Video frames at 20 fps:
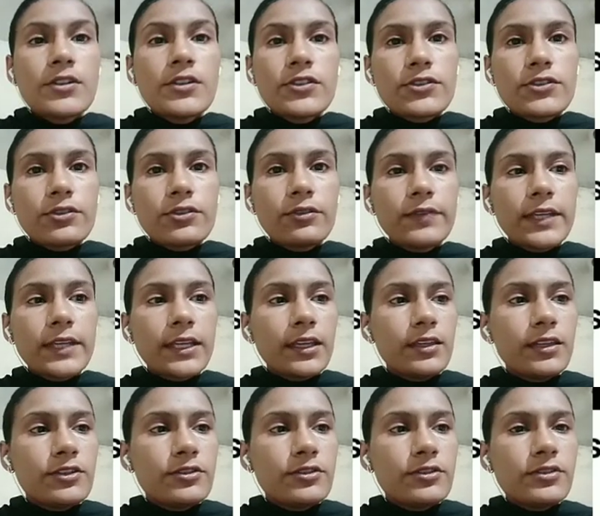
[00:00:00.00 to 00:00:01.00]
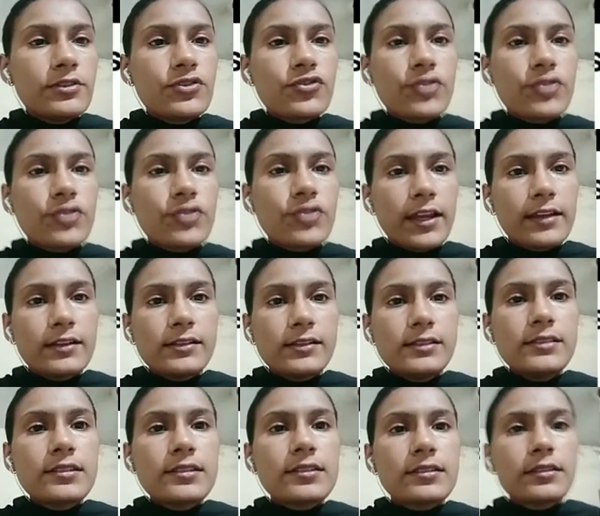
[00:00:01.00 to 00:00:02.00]
So we can use
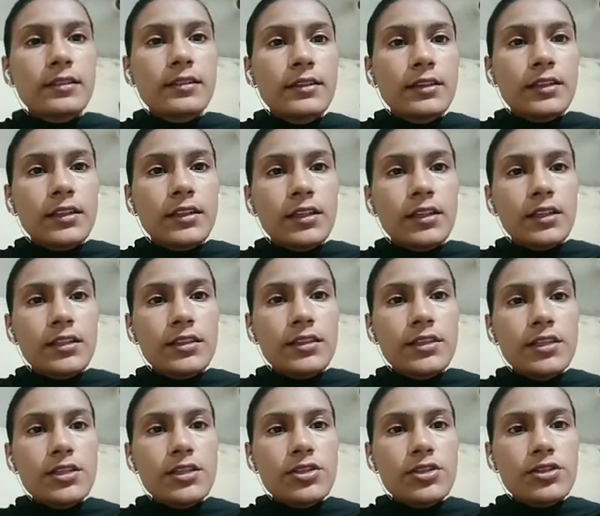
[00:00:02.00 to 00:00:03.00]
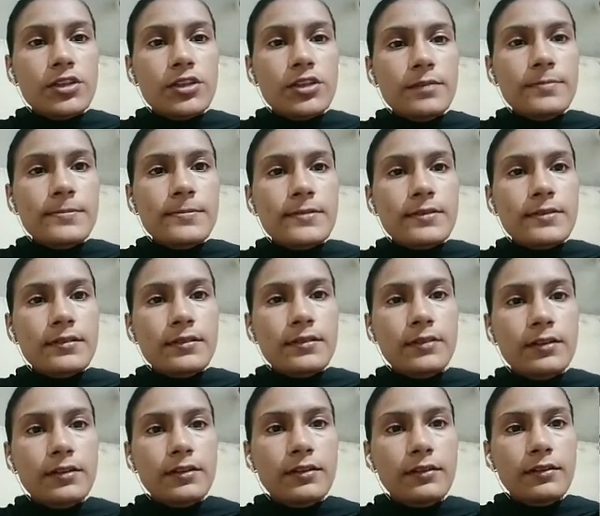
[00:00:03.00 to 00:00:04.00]
triangles in these shapes.
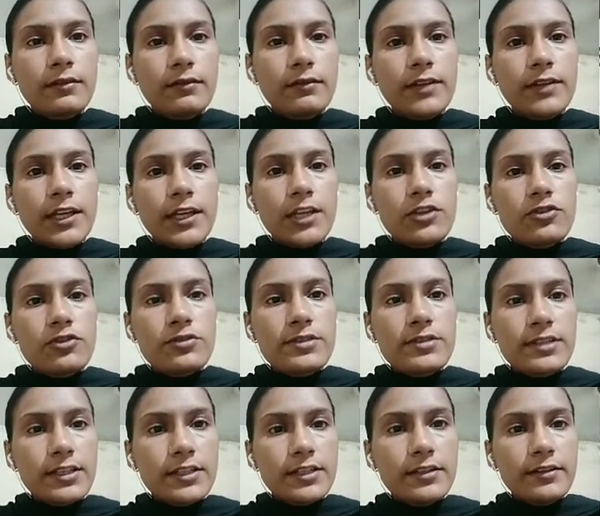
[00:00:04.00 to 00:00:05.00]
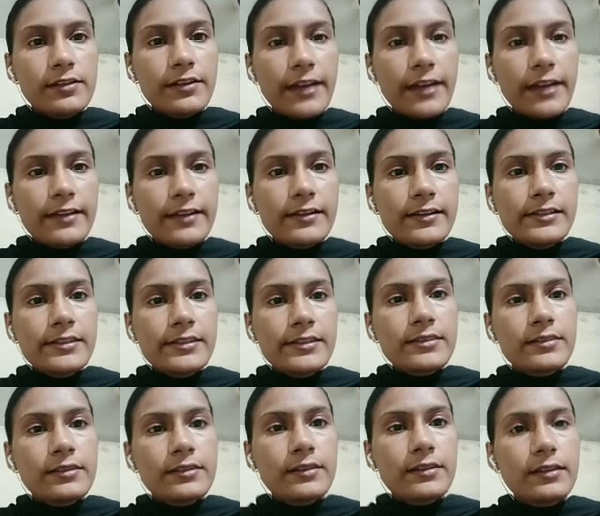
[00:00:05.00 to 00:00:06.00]
We can use here
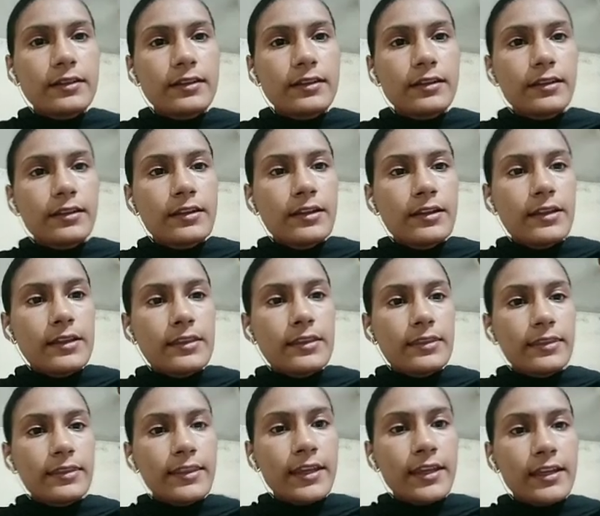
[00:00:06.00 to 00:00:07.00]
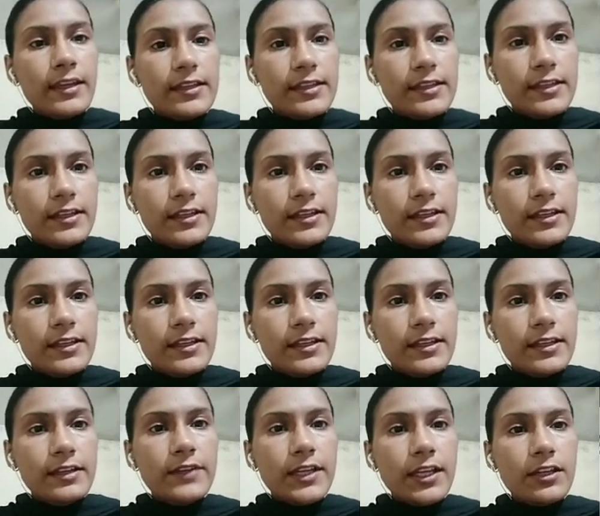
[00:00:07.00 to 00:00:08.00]
triangles, then here
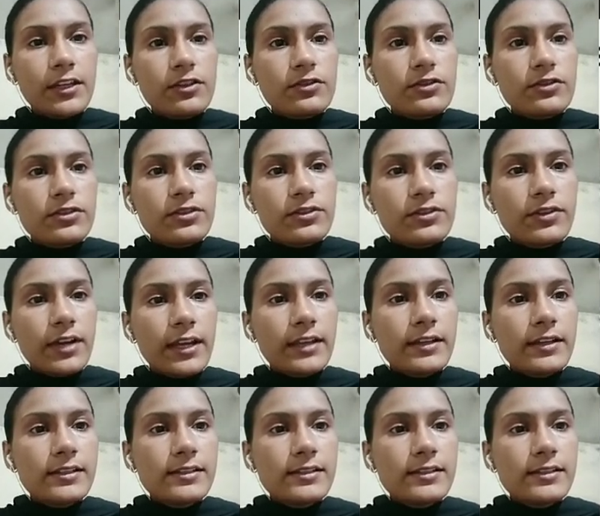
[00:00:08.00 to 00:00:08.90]
is triangles.